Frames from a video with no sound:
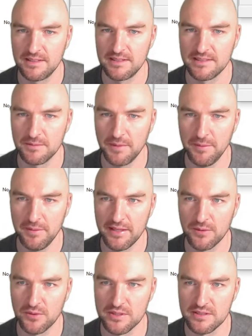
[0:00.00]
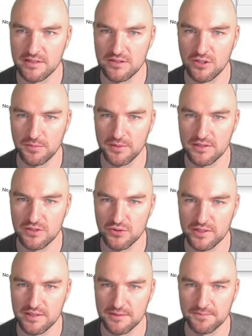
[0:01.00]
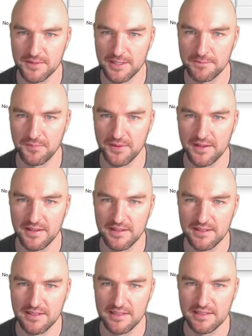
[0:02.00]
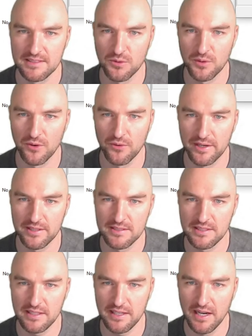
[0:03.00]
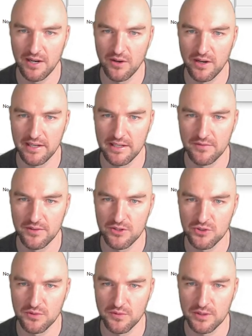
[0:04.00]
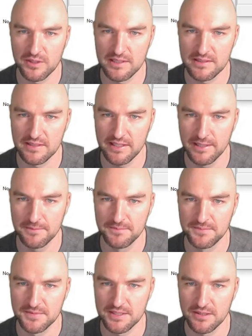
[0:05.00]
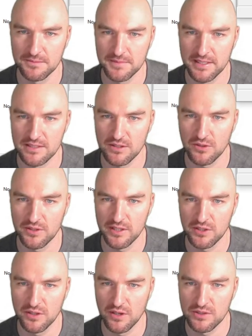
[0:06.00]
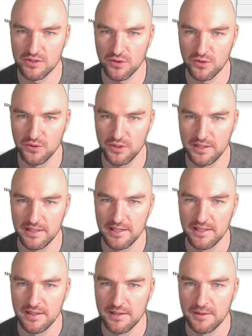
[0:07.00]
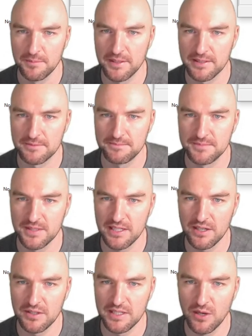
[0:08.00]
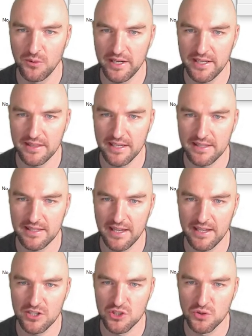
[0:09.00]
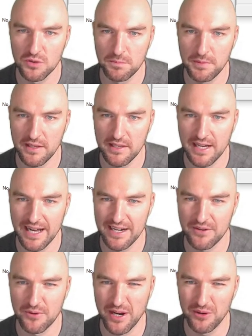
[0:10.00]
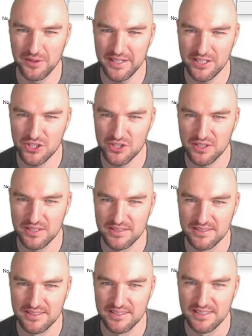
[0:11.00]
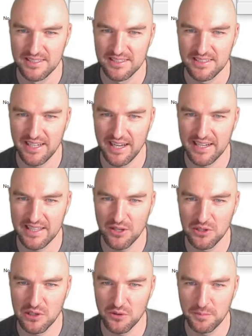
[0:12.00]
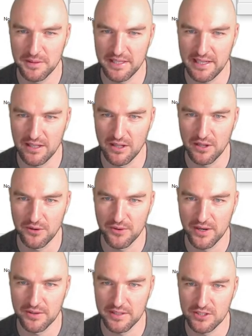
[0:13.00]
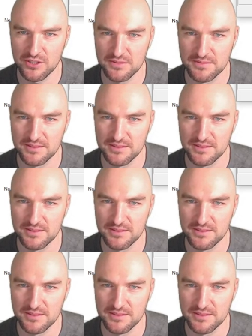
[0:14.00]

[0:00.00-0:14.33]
So maybe that wasn't the stupidest choice. So we already see our individual voxels here. So that's all good. But knowing that they should be kind of roundish, yeah, they don't look particularly roundish.